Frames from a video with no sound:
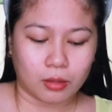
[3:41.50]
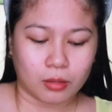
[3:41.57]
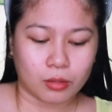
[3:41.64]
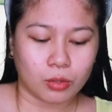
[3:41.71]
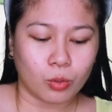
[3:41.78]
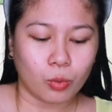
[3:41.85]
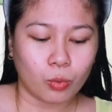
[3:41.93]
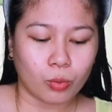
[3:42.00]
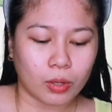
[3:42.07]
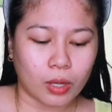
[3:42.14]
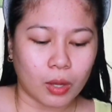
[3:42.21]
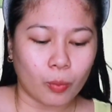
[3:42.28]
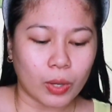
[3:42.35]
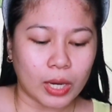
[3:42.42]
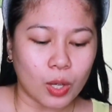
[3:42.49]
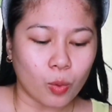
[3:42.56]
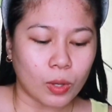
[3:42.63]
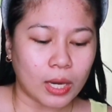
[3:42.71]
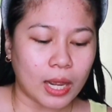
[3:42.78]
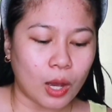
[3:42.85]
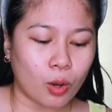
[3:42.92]
Though,
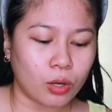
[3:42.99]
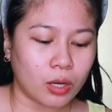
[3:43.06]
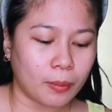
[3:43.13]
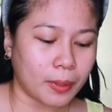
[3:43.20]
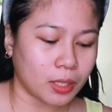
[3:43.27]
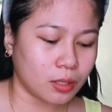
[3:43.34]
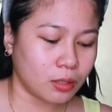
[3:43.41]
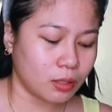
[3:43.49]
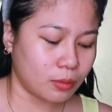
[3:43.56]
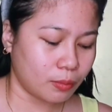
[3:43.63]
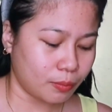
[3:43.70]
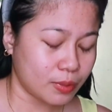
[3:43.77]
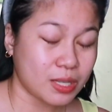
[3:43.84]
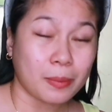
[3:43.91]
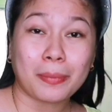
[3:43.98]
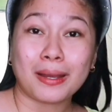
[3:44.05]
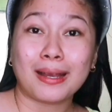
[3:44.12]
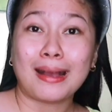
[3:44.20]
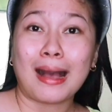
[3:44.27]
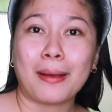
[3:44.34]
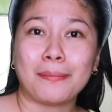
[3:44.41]
willing-willy ako na sa
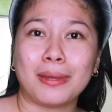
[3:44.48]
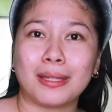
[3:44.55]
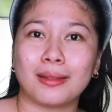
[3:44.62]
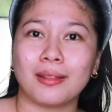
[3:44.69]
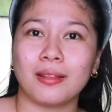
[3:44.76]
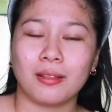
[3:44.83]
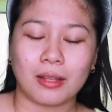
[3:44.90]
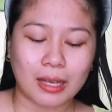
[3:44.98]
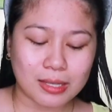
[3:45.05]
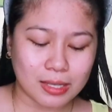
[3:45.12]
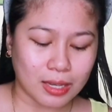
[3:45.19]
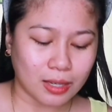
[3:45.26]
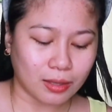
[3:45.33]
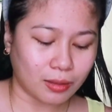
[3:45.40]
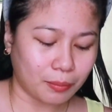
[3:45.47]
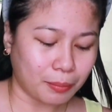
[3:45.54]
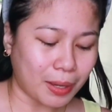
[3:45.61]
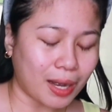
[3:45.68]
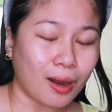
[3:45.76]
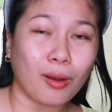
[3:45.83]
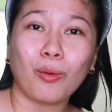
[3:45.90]
paggamit. As in,
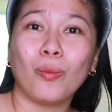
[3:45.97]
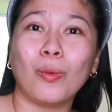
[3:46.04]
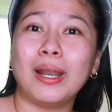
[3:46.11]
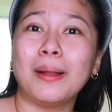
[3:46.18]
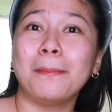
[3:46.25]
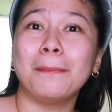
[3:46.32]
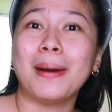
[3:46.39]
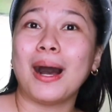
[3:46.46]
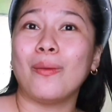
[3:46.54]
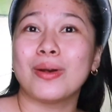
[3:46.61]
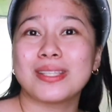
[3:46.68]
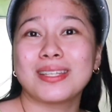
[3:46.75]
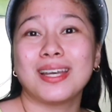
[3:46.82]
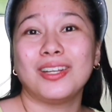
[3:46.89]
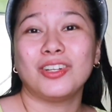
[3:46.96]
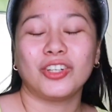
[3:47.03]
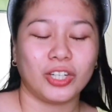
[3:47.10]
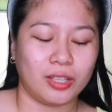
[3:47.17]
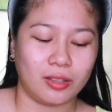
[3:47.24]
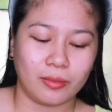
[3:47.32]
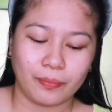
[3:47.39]
parang walang bawas,
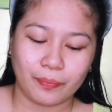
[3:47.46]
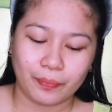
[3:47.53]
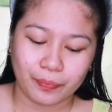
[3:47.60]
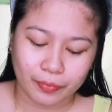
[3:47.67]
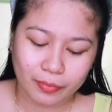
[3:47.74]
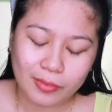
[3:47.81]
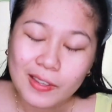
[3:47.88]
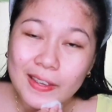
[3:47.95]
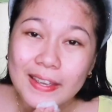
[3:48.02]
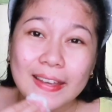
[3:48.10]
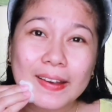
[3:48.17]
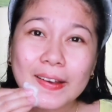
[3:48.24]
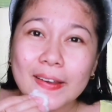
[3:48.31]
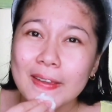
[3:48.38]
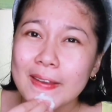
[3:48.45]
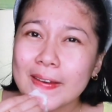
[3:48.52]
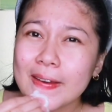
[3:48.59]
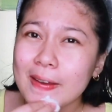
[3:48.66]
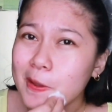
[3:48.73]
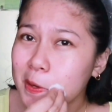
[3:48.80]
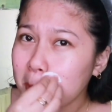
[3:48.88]
ganun. Yeah,
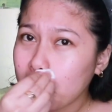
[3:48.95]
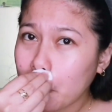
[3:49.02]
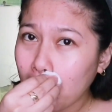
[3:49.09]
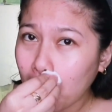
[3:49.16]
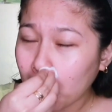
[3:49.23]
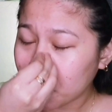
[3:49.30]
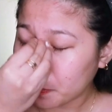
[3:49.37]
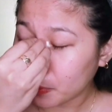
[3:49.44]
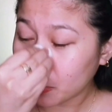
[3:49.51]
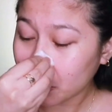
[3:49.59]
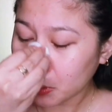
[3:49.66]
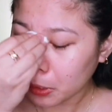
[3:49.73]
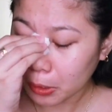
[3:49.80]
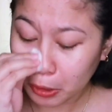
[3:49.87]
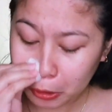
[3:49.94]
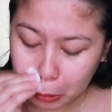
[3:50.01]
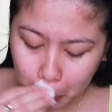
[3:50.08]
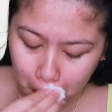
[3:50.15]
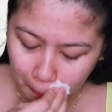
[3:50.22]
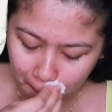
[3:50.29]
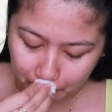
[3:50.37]
ayan. Oh, it's so hit.
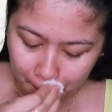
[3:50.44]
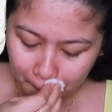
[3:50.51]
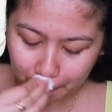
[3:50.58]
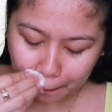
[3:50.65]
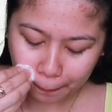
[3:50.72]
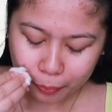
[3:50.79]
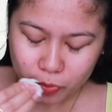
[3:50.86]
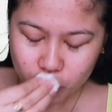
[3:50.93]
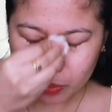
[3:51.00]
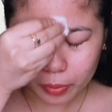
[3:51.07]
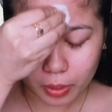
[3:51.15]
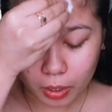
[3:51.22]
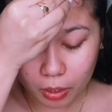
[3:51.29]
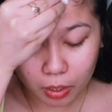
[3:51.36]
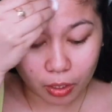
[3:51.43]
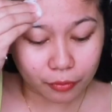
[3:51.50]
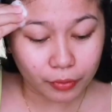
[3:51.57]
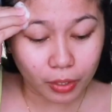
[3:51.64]
Super love.